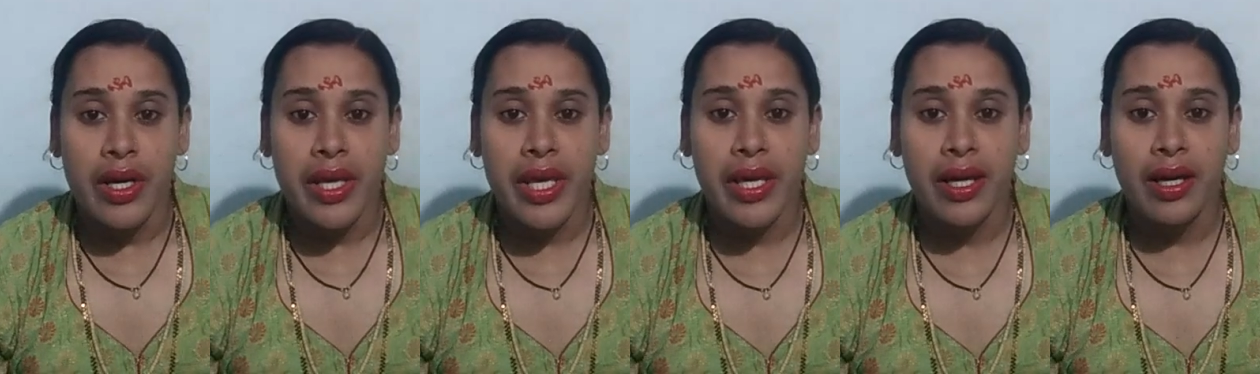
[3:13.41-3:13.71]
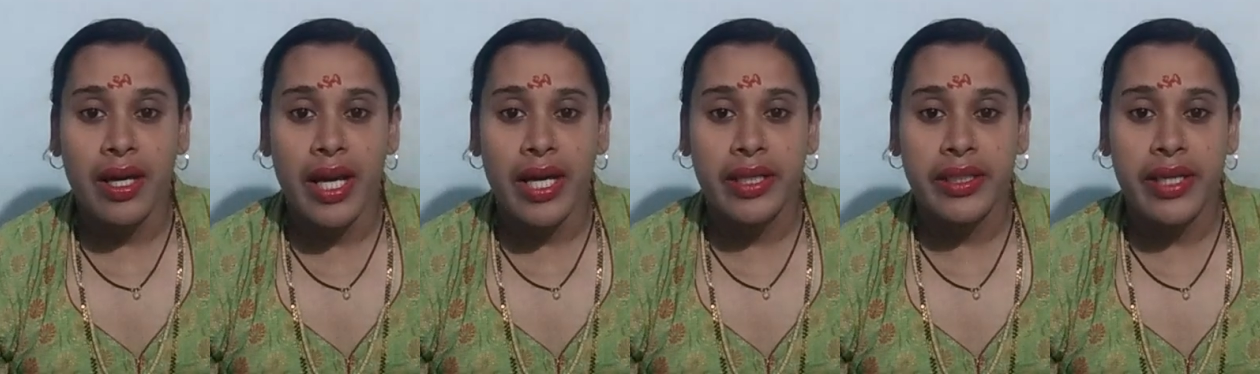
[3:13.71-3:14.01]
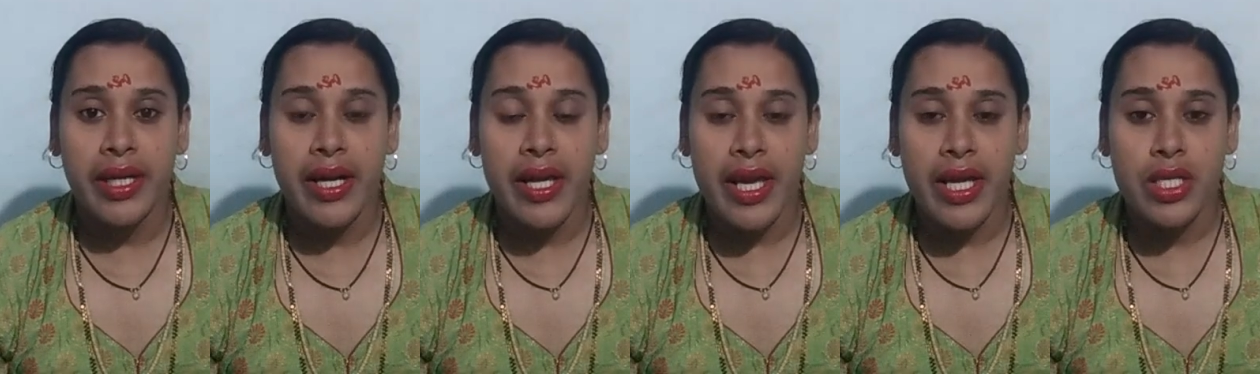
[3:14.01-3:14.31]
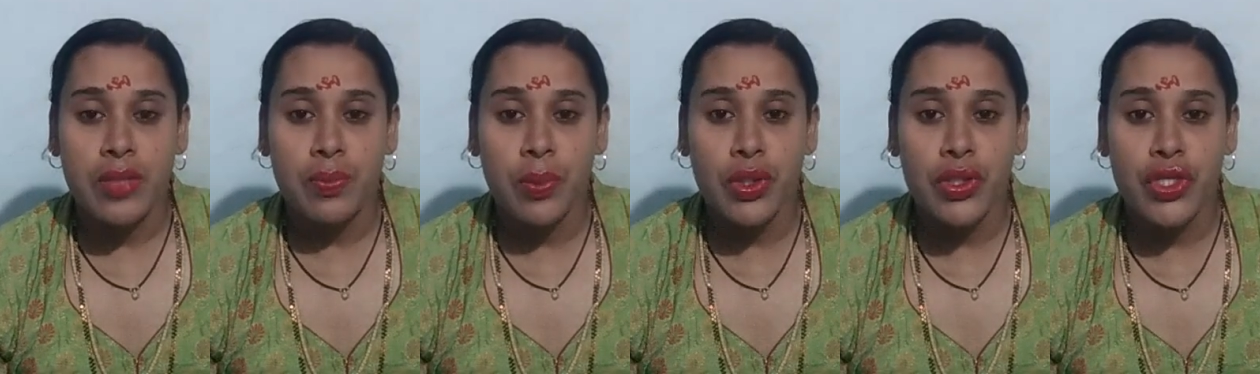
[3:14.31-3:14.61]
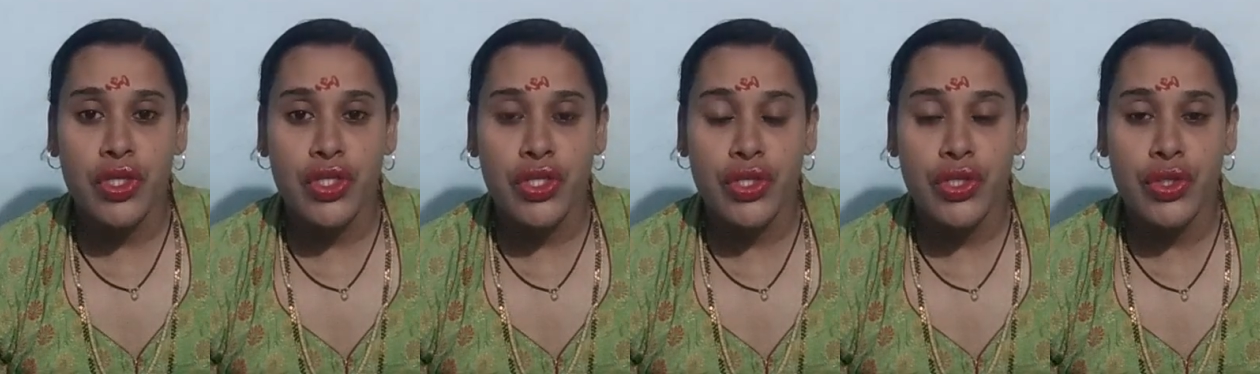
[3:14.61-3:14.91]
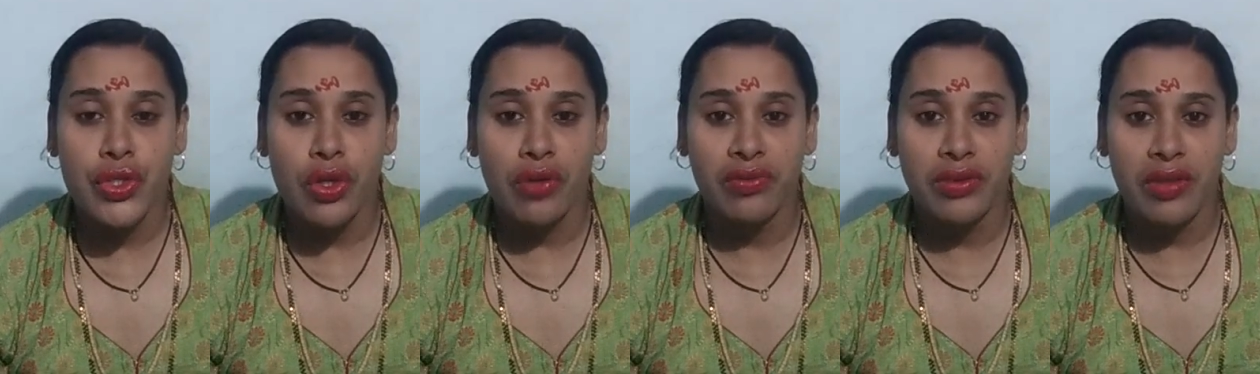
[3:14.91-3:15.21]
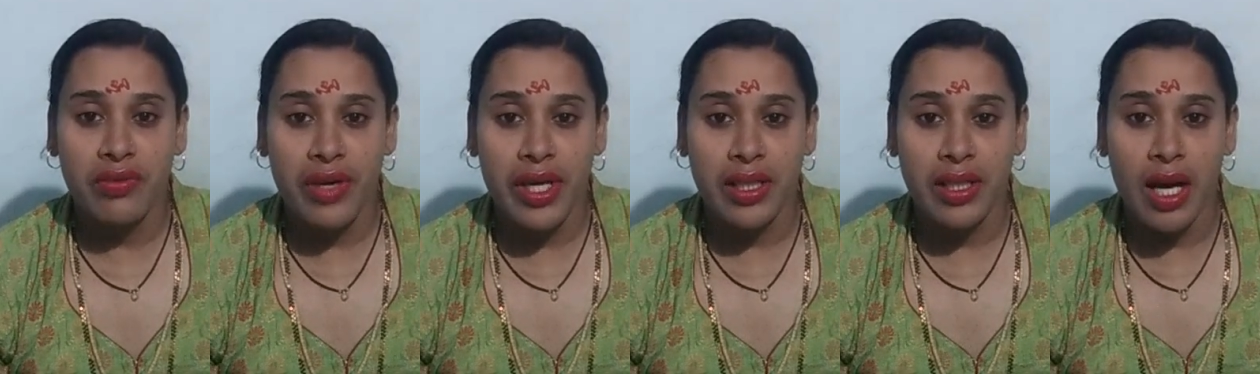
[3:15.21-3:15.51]
He collected expositions of
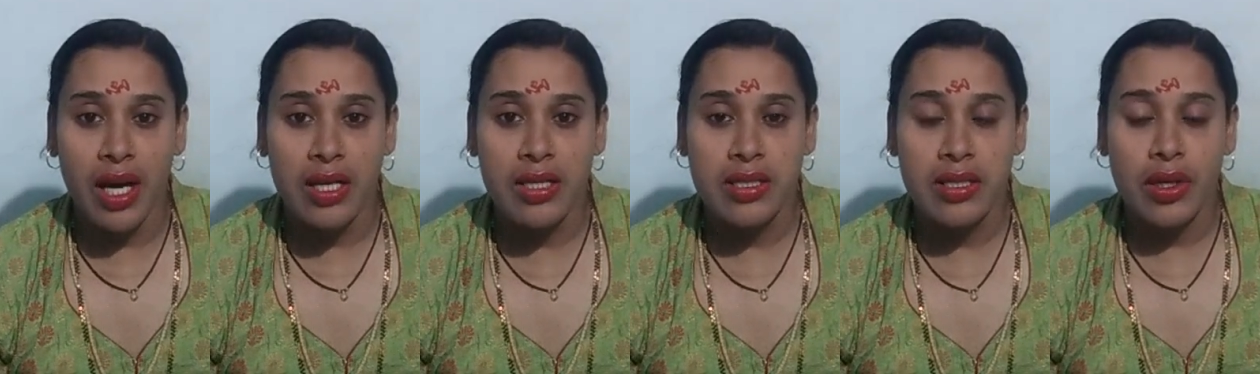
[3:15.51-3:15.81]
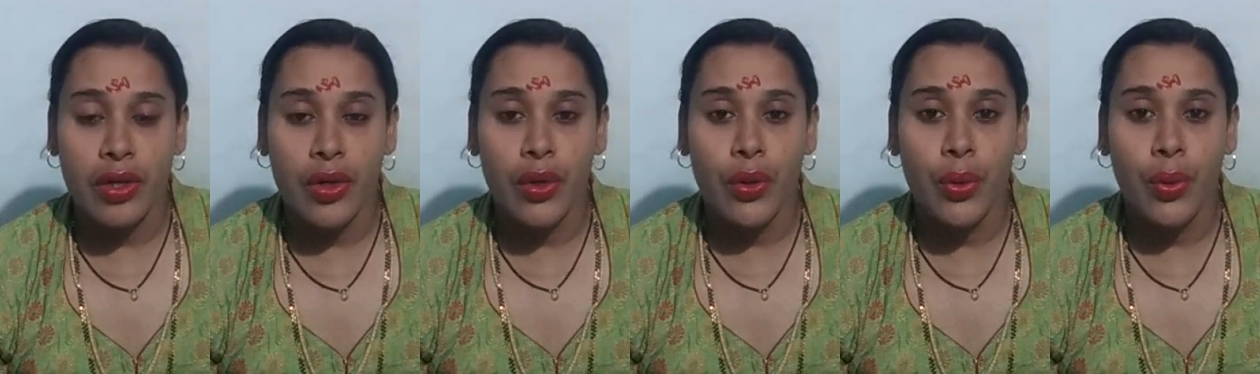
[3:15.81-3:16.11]
the Vedas